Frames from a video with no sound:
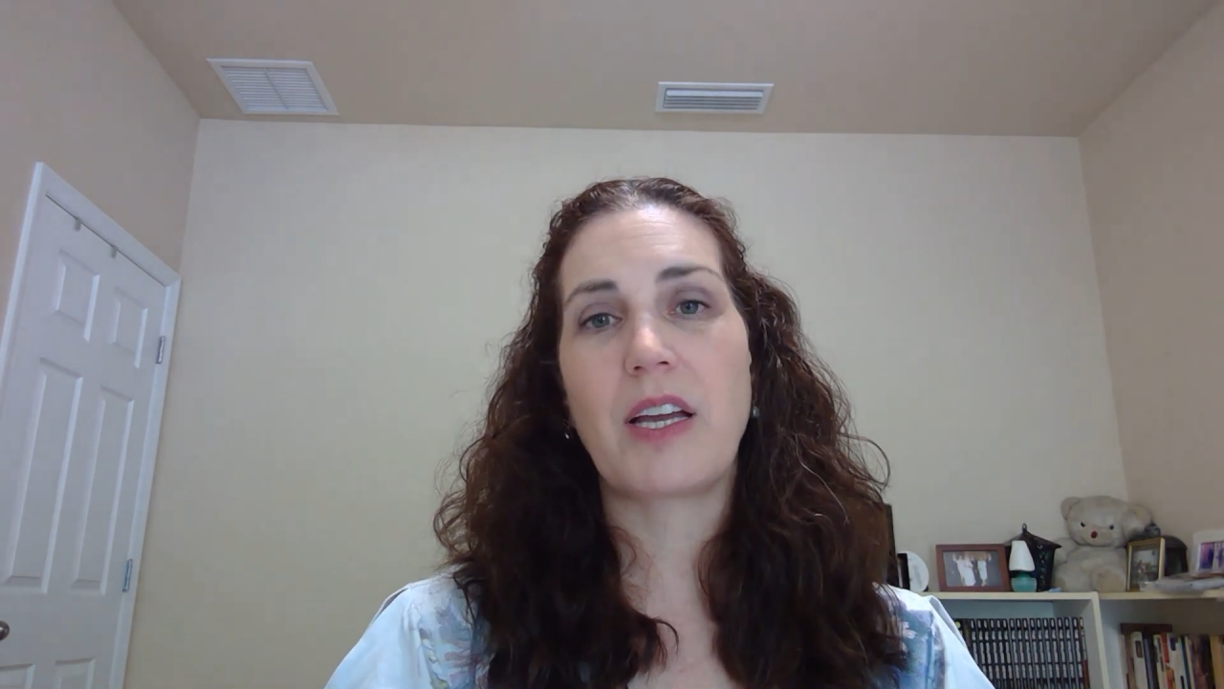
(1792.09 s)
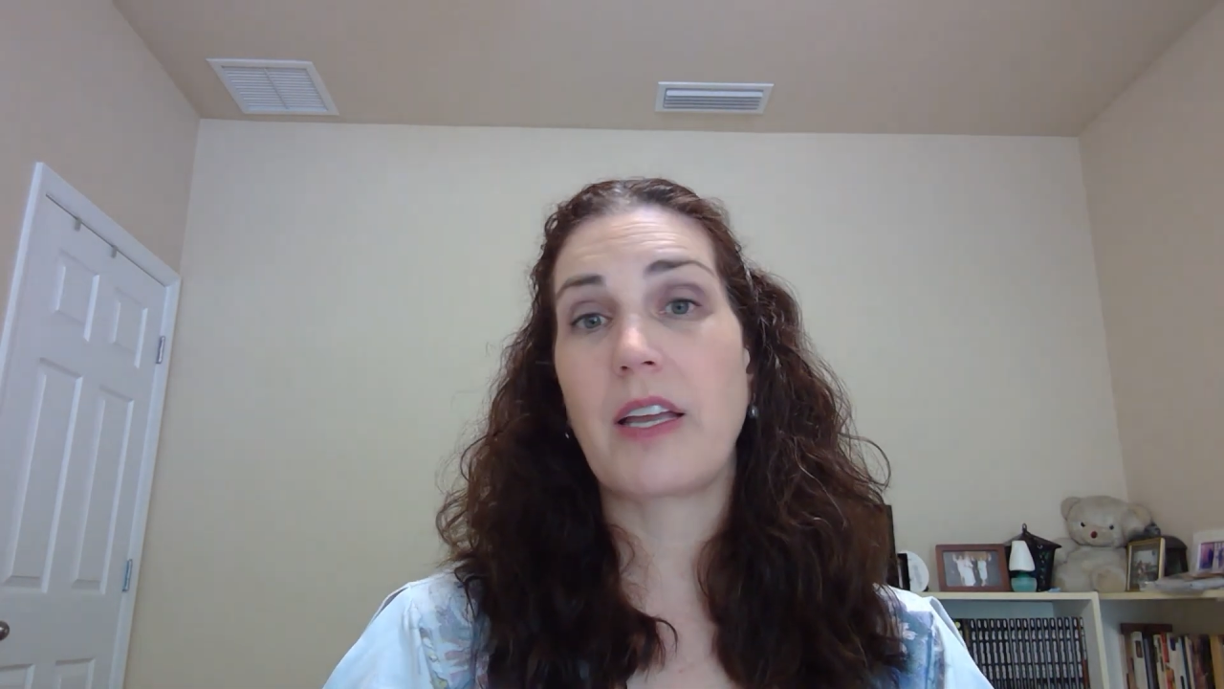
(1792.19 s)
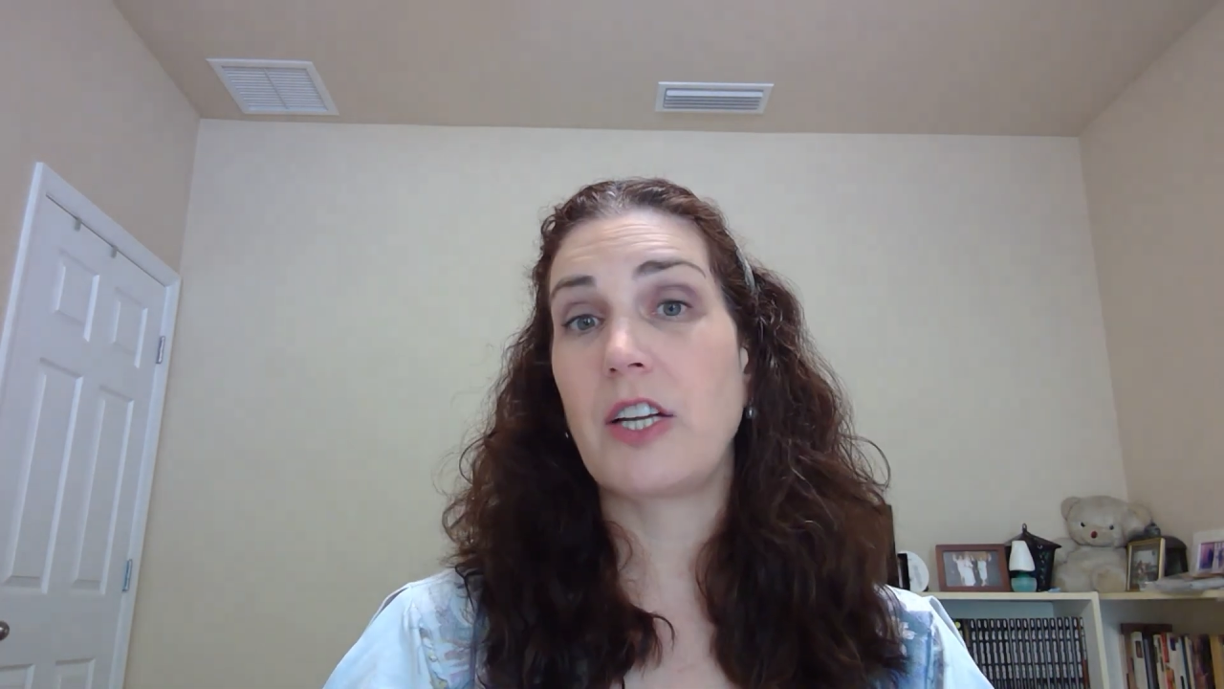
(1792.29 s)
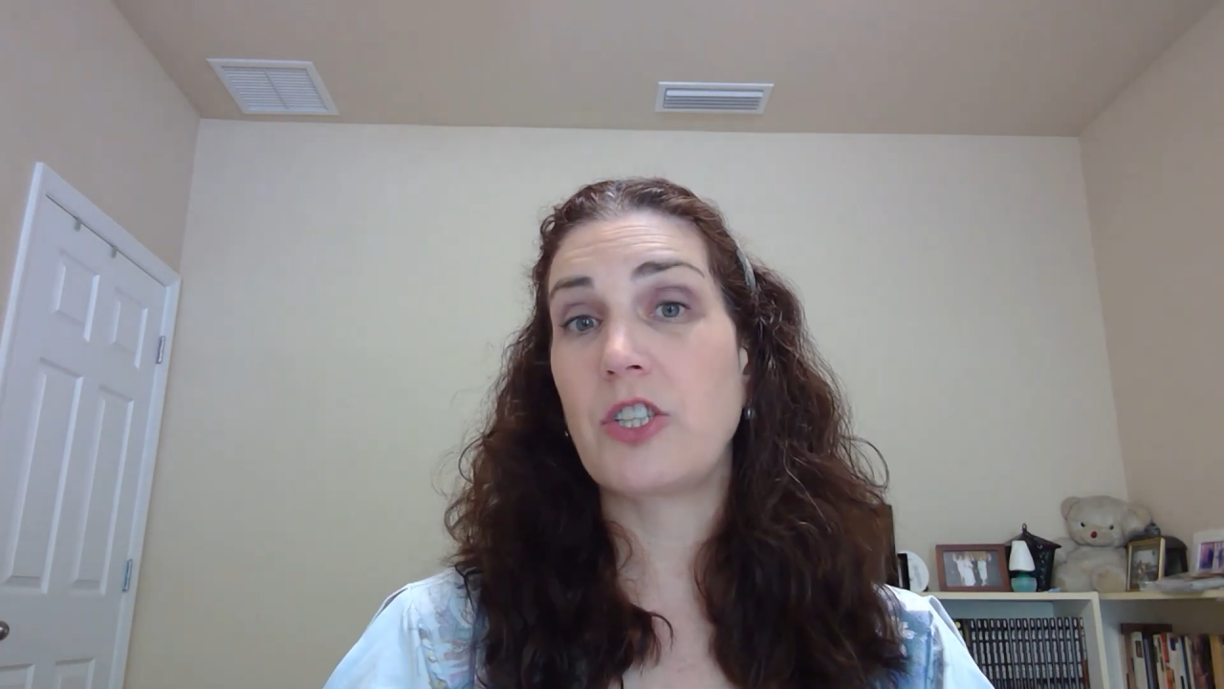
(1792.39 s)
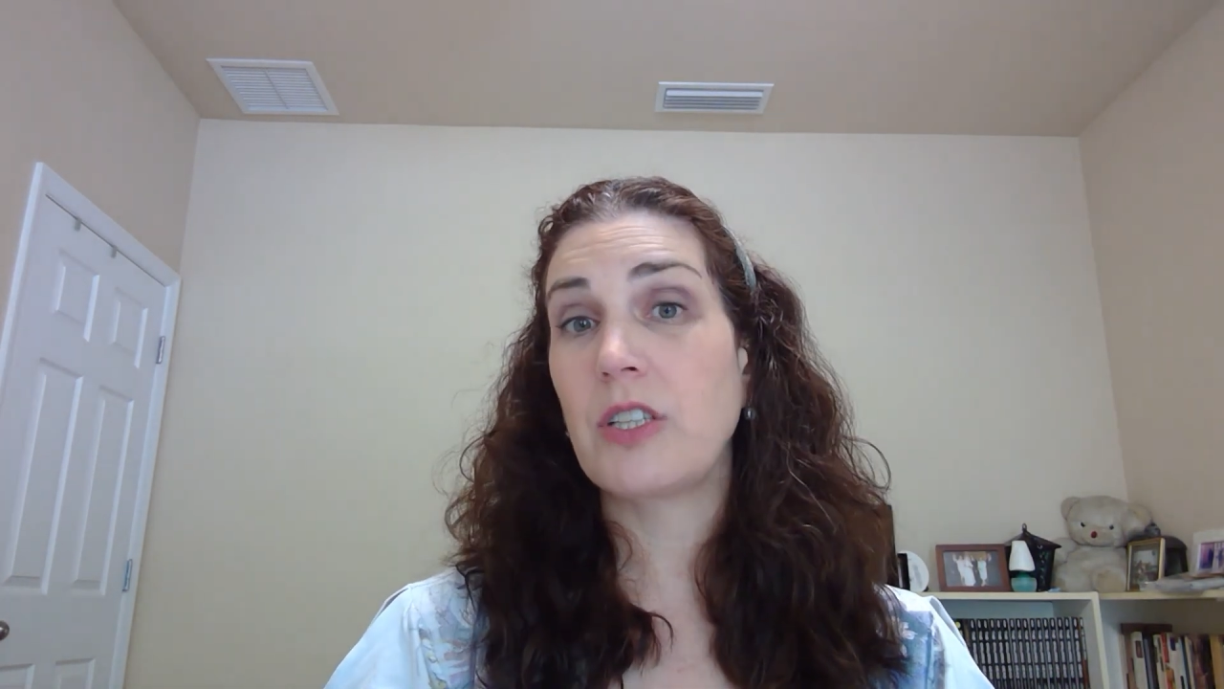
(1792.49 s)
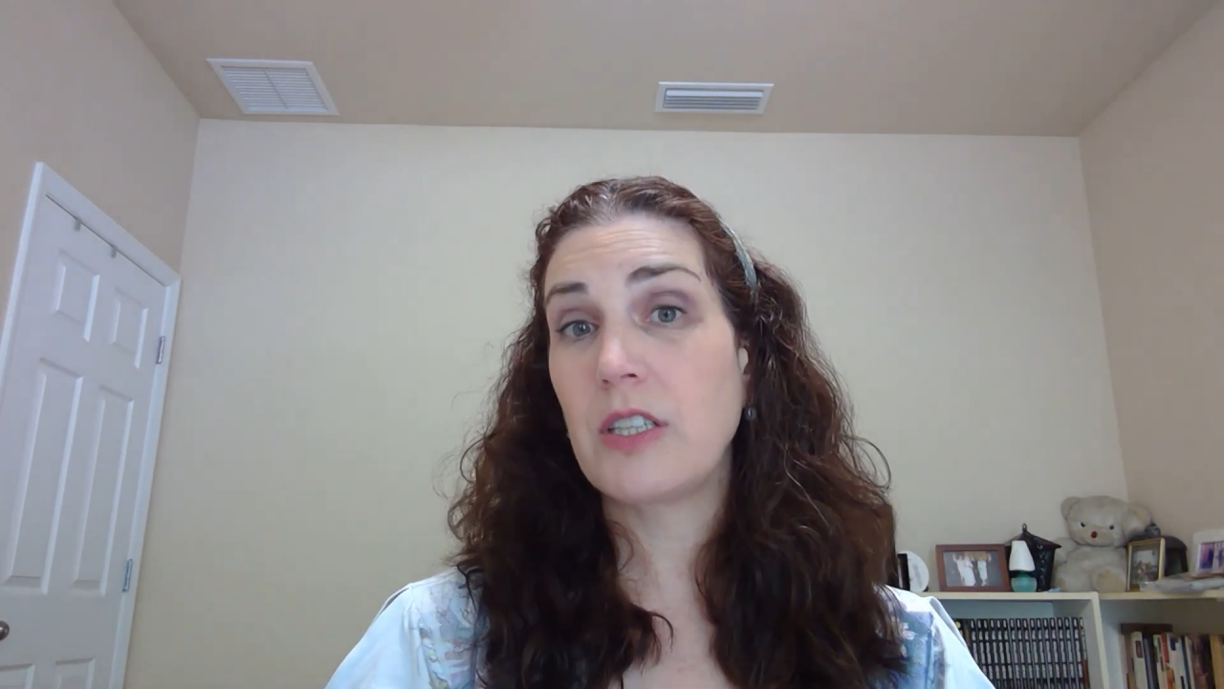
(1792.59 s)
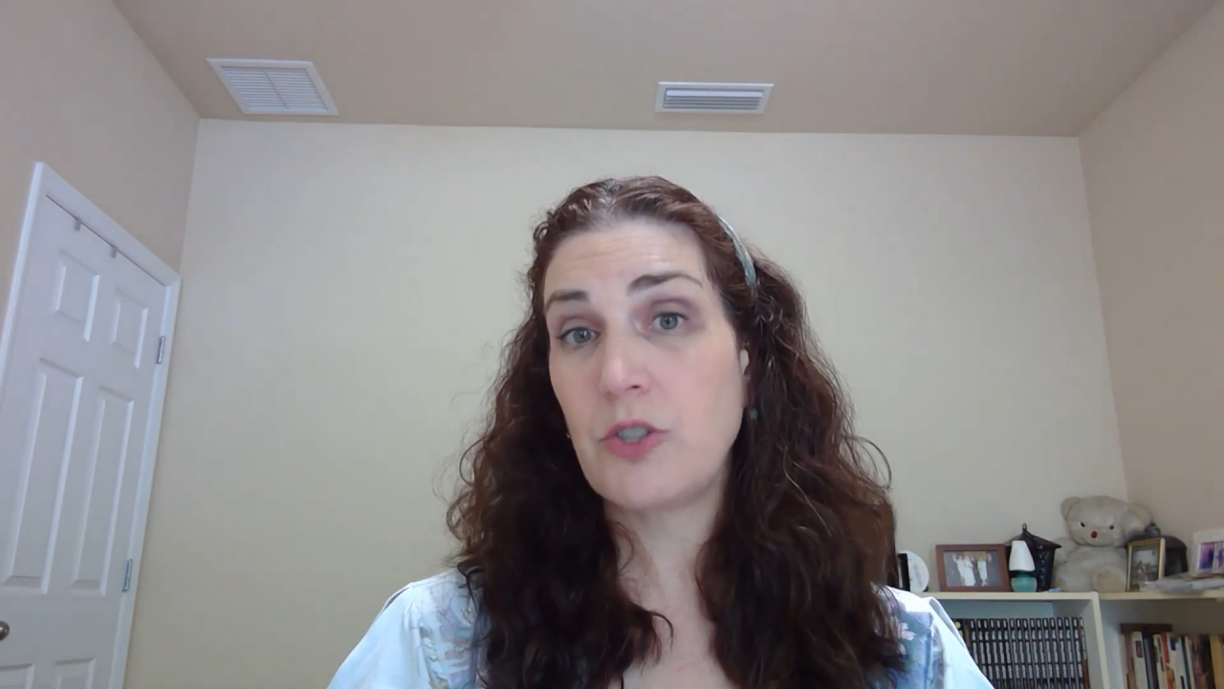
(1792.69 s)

occasionally